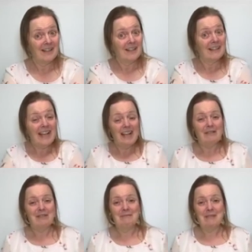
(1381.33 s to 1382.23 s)
That
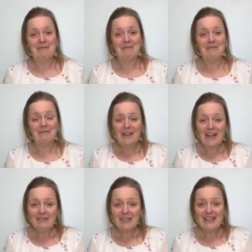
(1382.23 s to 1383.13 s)
was my
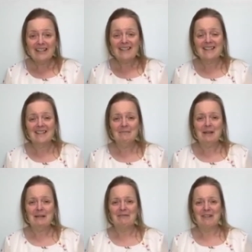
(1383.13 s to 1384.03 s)
favorite and still my
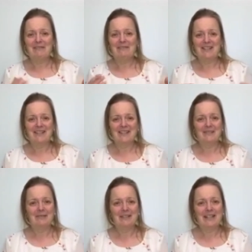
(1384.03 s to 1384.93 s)
favorite
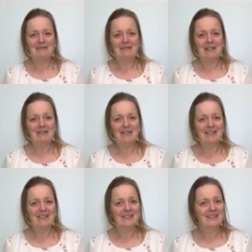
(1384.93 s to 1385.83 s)
story when I was a
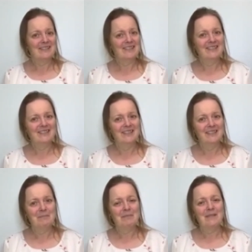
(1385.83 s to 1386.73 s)
little girl
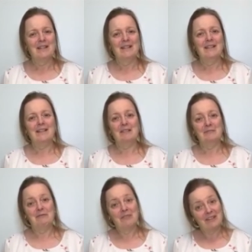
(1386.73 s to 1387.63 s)
anyone
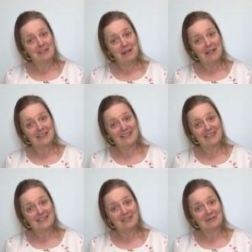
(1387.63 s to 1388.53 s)
was a
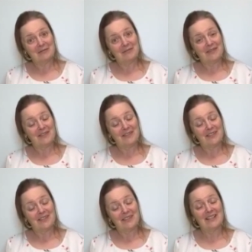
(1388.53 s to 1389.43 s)
Girl.
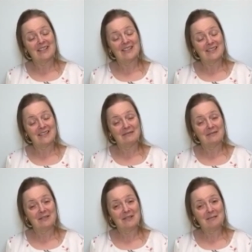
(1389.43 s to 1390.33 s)
This
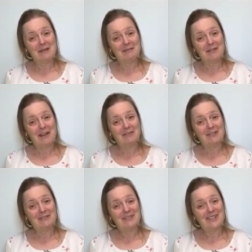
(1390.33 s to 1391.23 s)
was my favorite
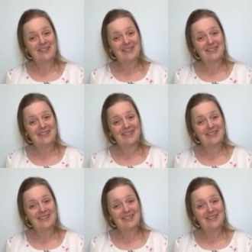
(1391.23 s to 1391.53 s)
for sure.